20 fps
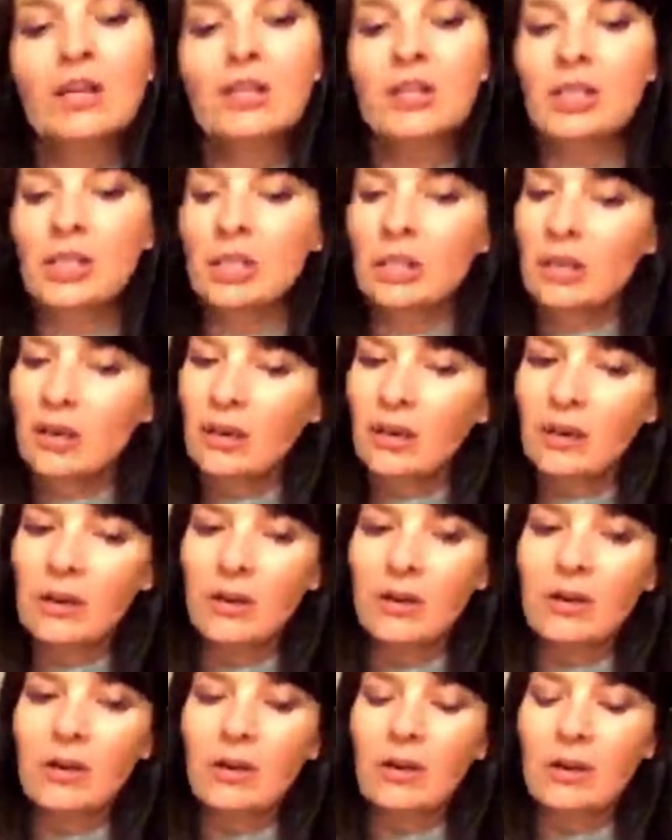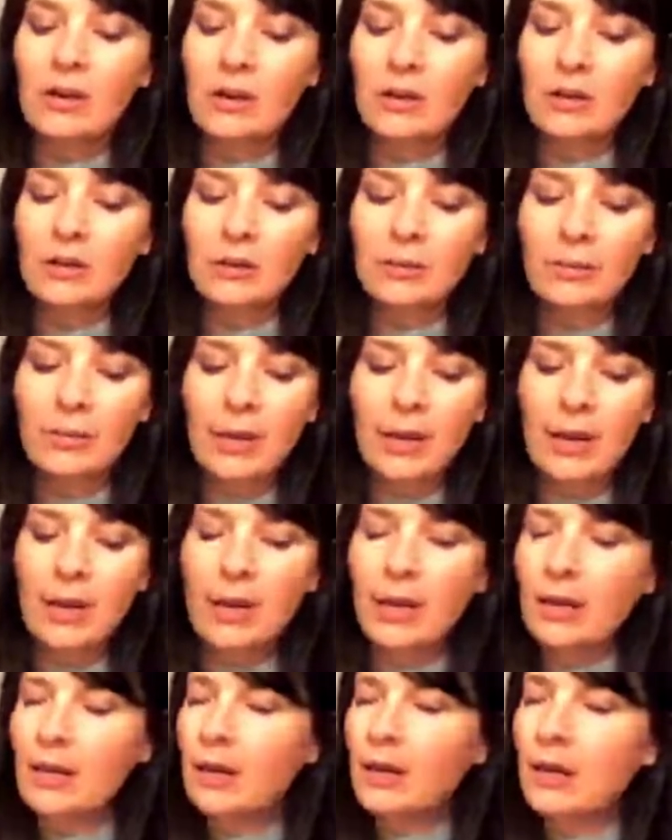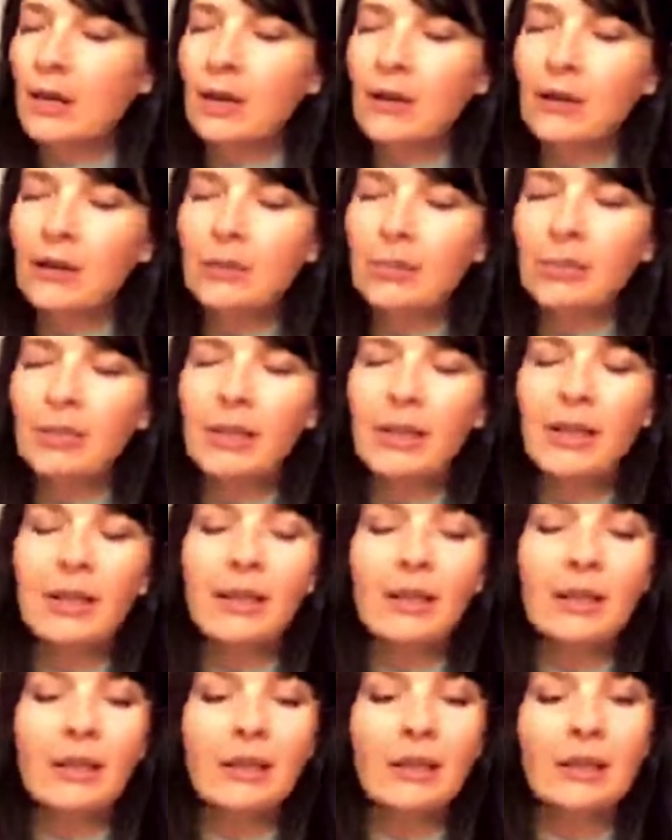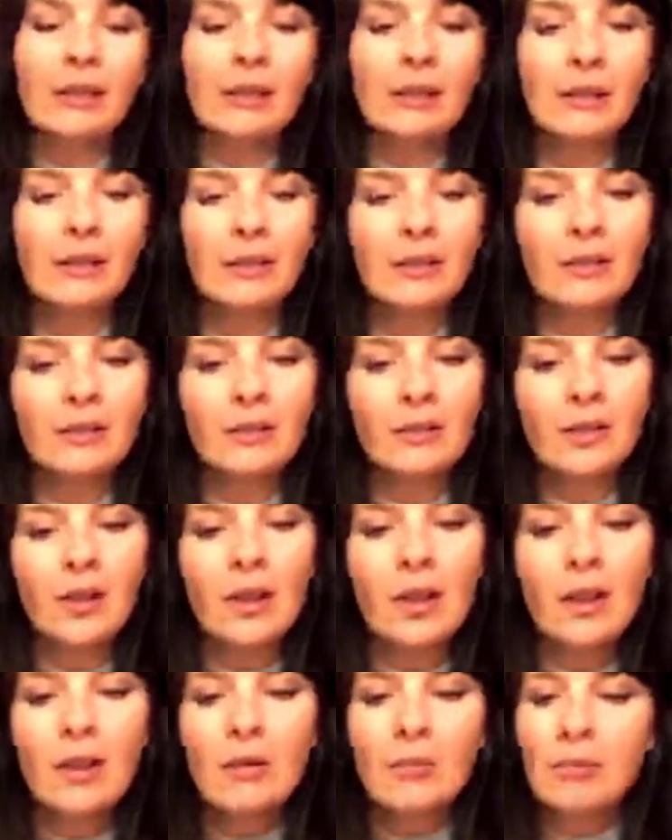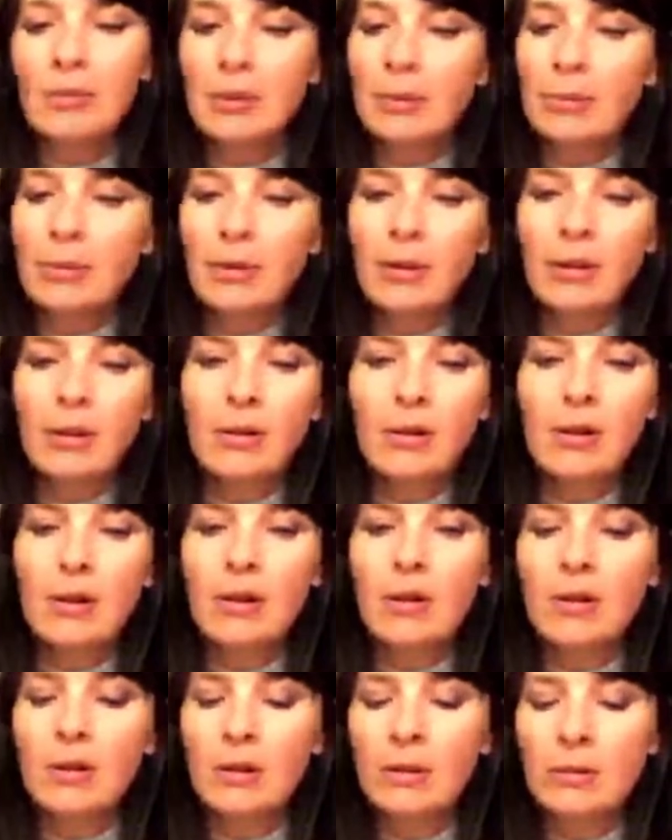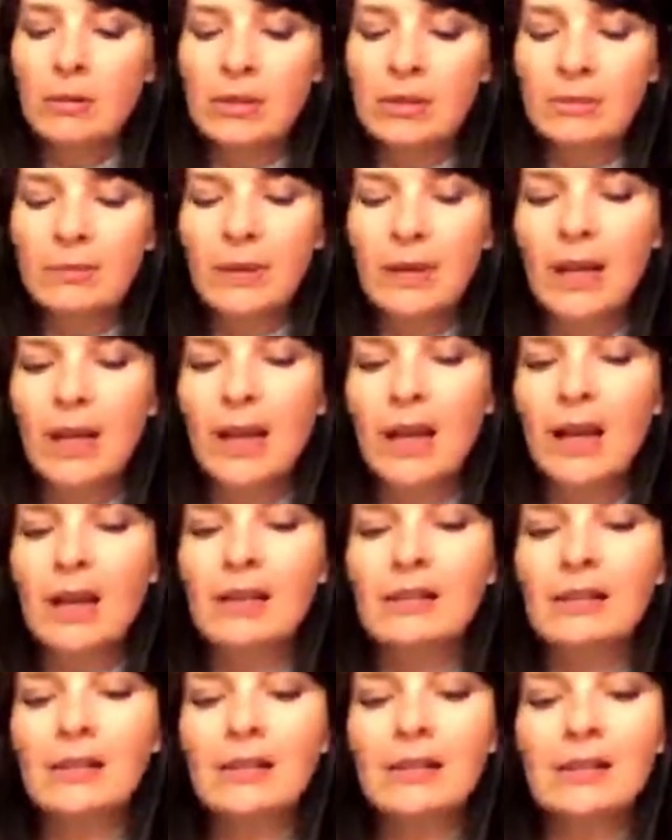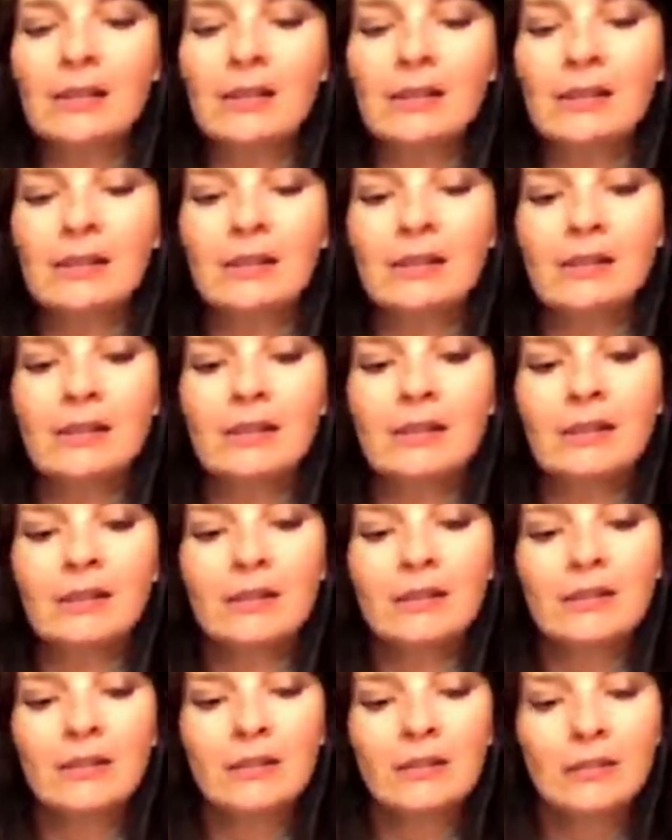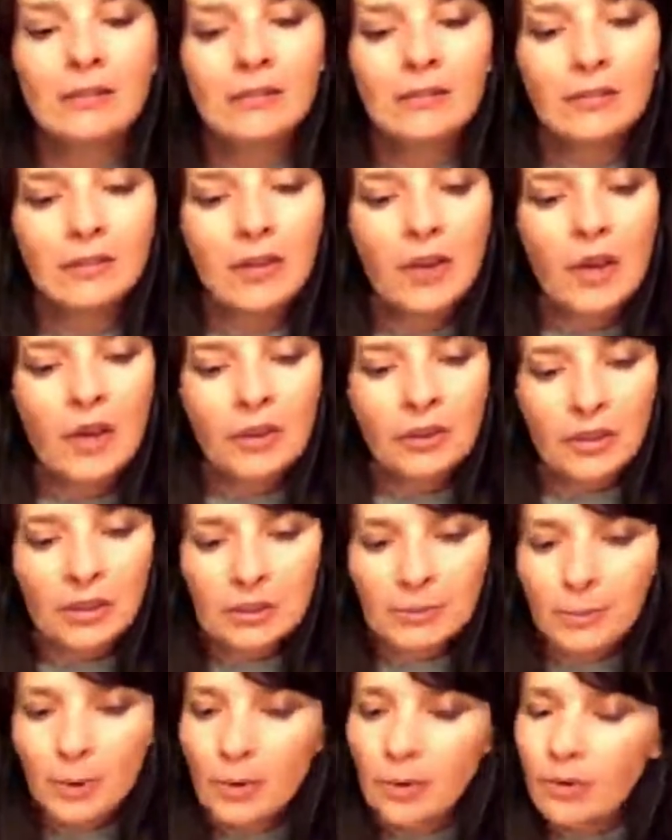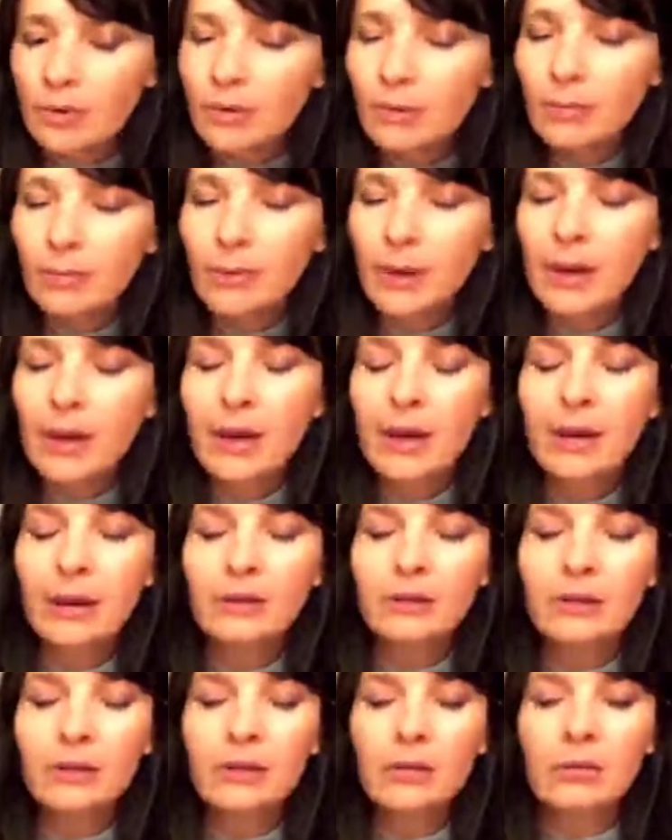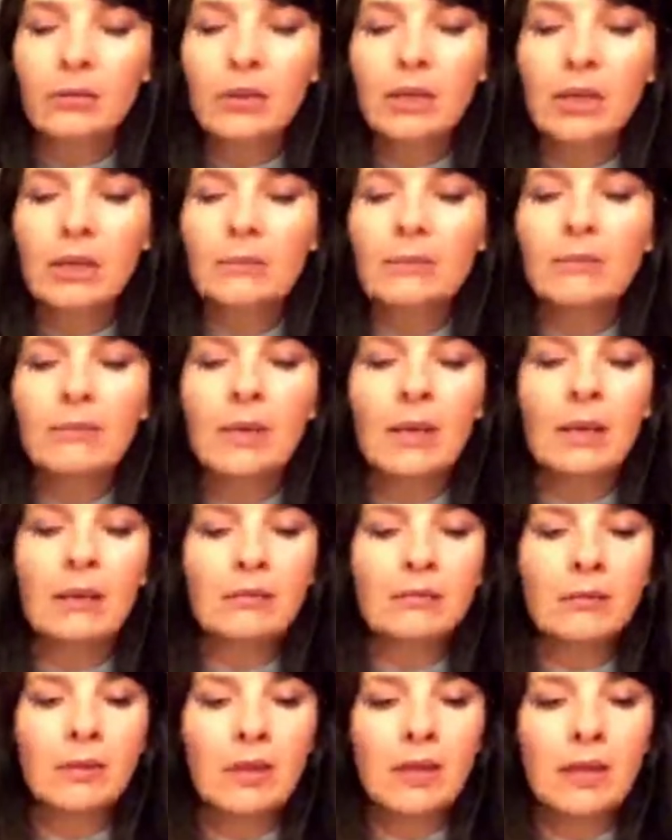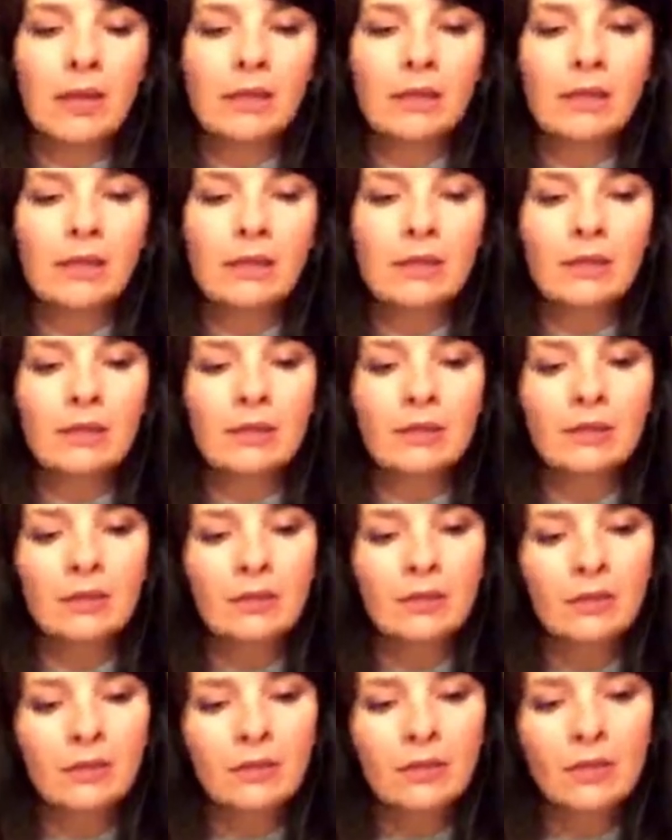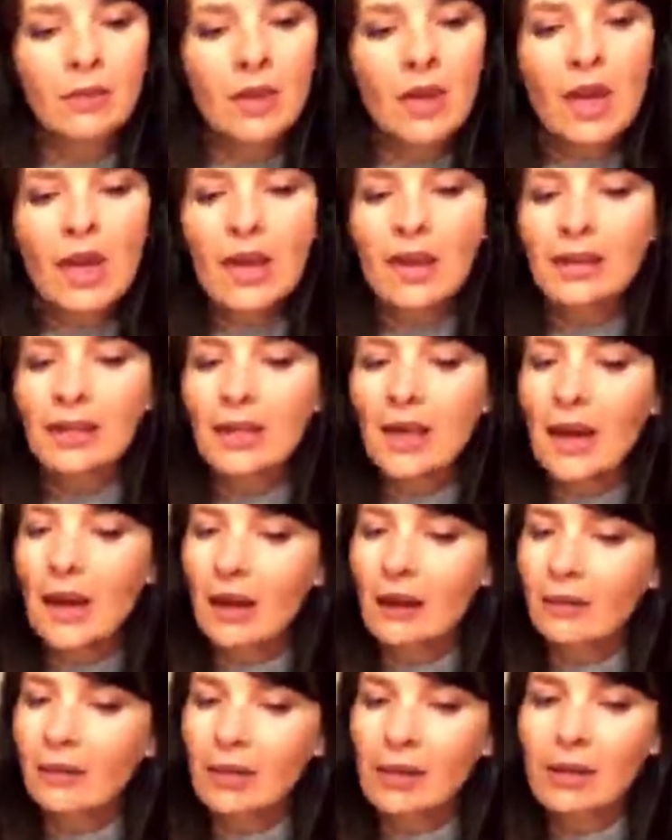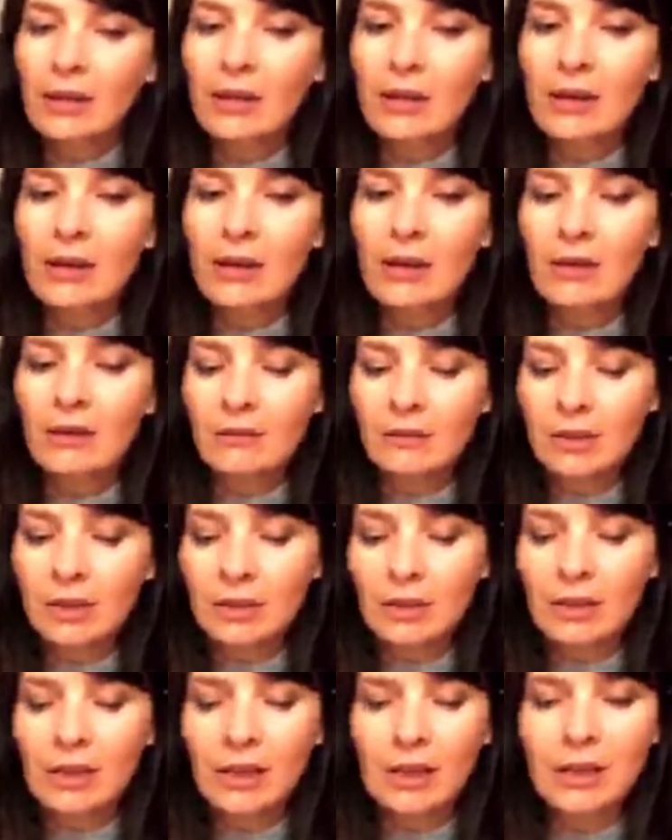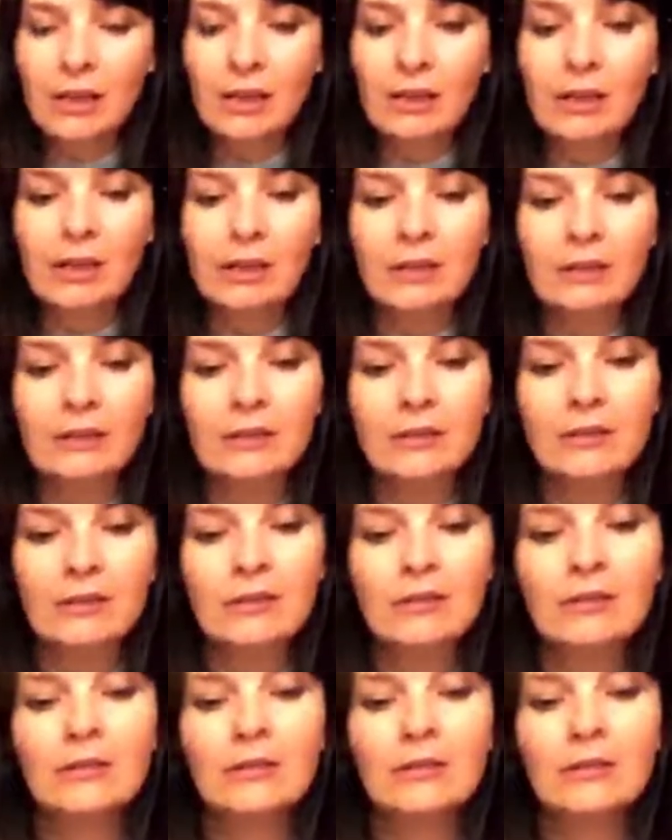She heard about a place people were smiling. They spoke about the red men ways and how they loved the land.